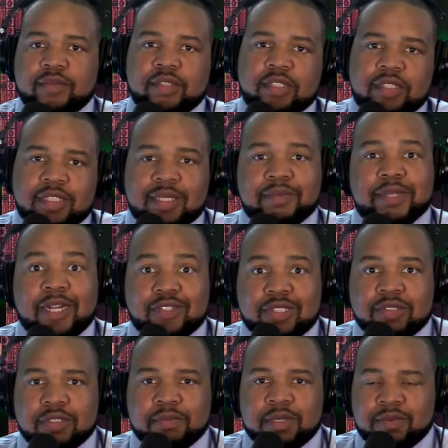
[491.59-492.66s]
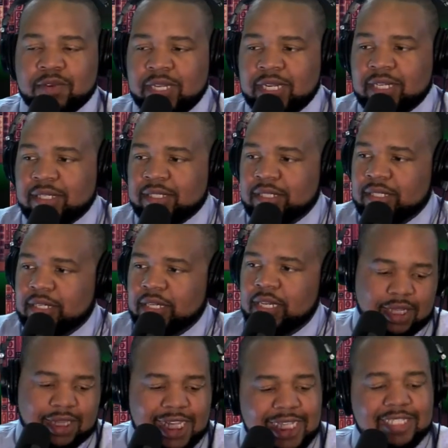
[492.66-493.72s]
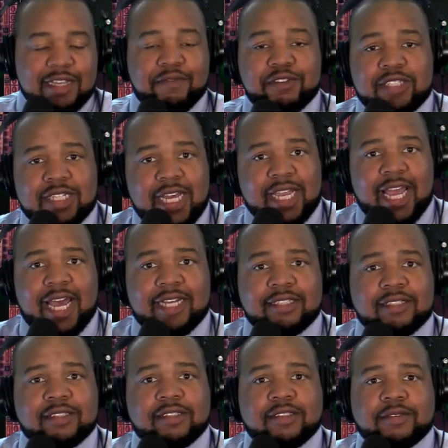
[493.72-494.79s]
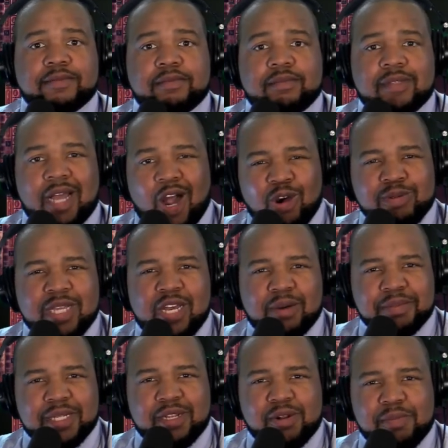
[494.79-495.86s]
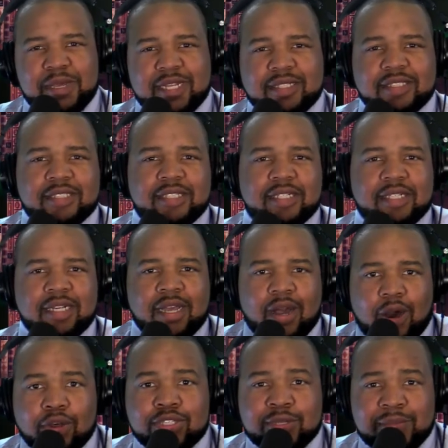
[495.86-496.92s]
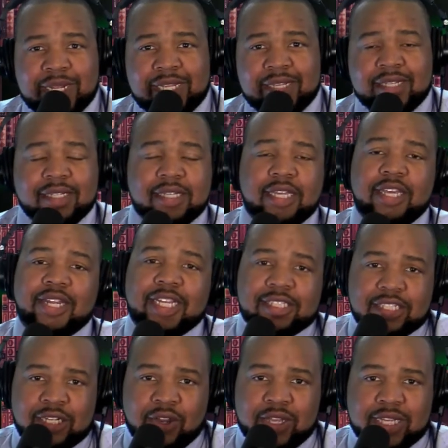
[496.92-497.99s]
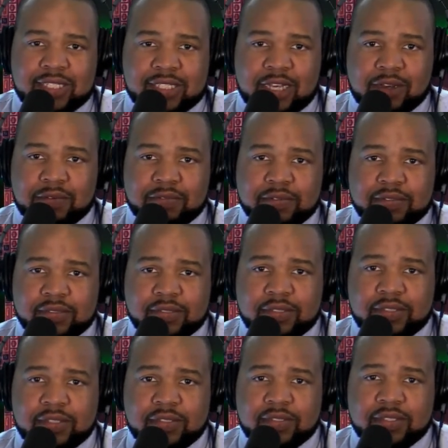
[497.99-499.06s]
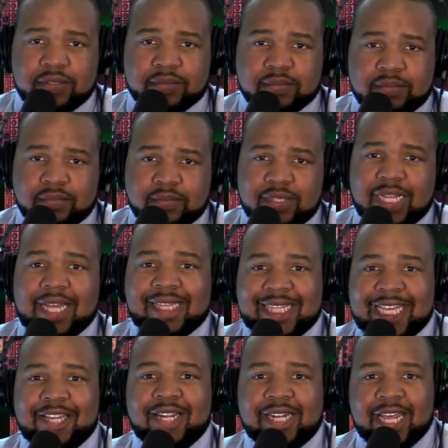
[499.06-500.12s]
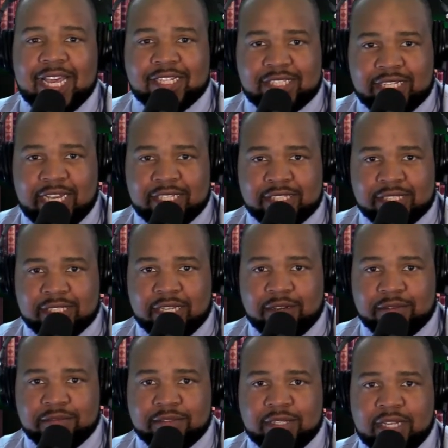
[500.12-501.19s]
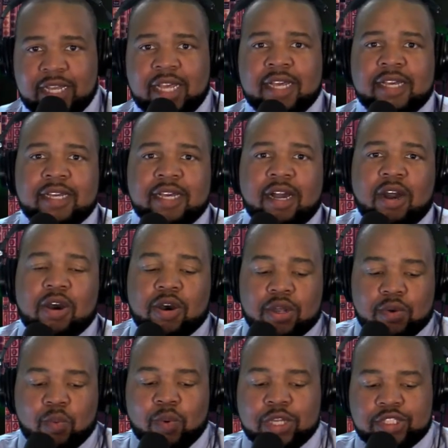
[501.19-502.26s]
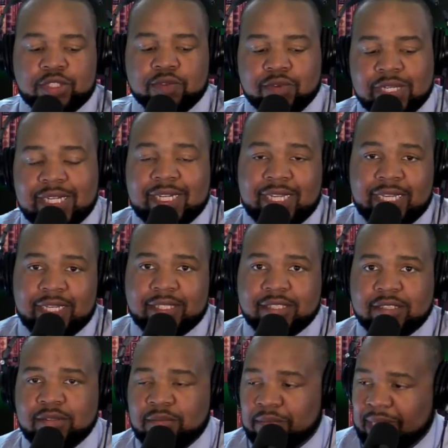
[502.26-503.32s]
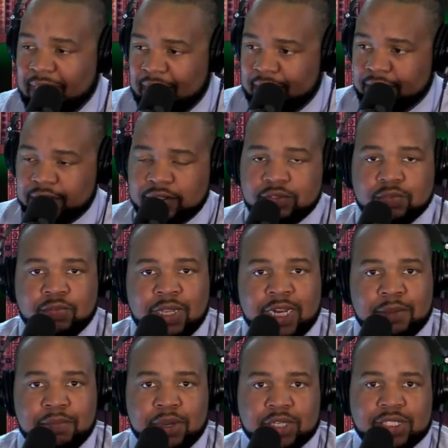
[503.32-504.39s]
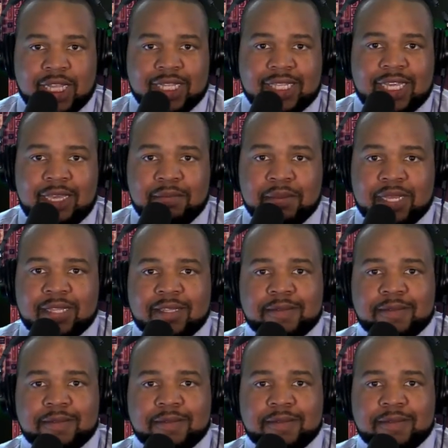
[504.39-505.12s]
Something else you should be reading. That's it for today, guys. I hope that helped a little bit. Ultimately, you need to know yourself. And then you need to educate yourself on what you really need by reading books like The E-Myth,